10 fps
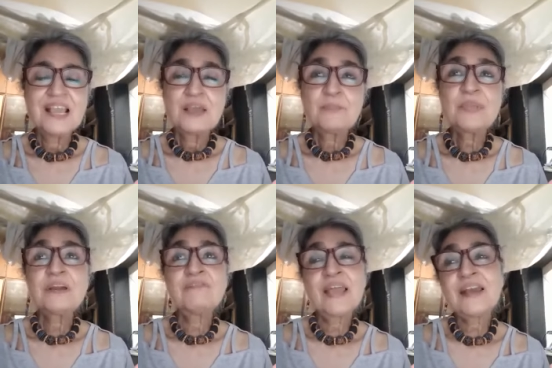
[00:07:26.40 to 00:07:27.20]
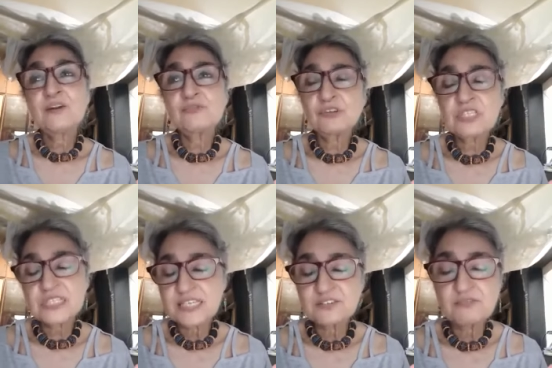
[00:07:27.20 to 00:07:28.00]
Be aware of your
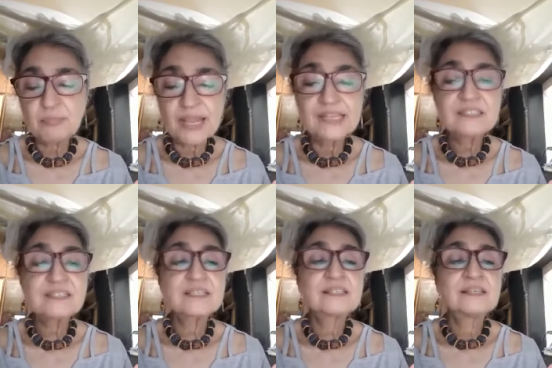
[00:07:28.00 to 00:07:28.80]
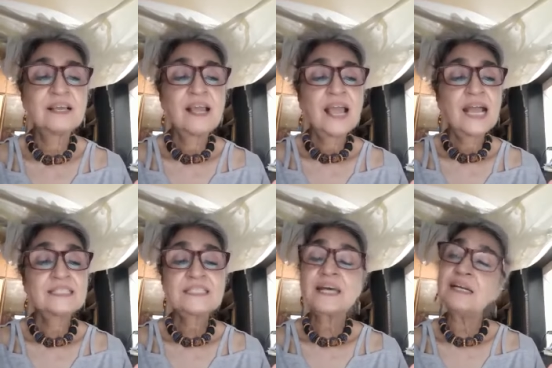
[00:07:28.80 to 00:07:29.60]
state of mind and
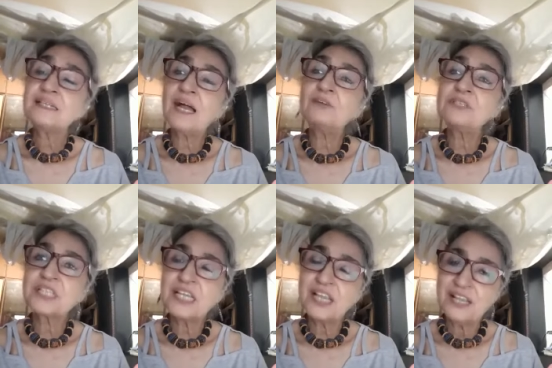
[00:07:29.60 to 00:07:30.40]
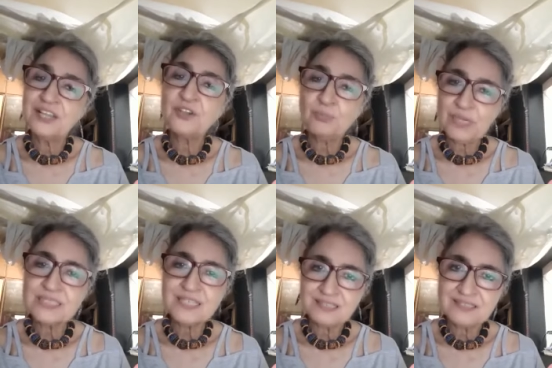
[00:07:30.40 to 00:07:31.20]
start counting your
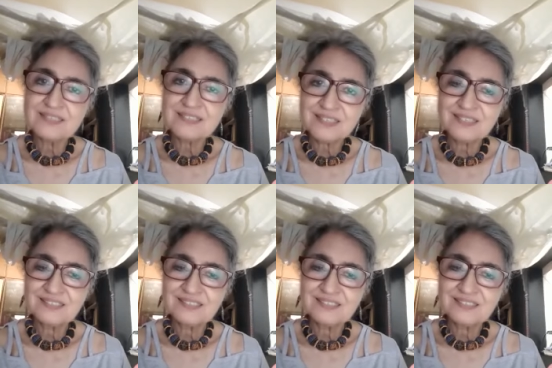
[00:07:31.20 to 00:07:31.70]
blessings.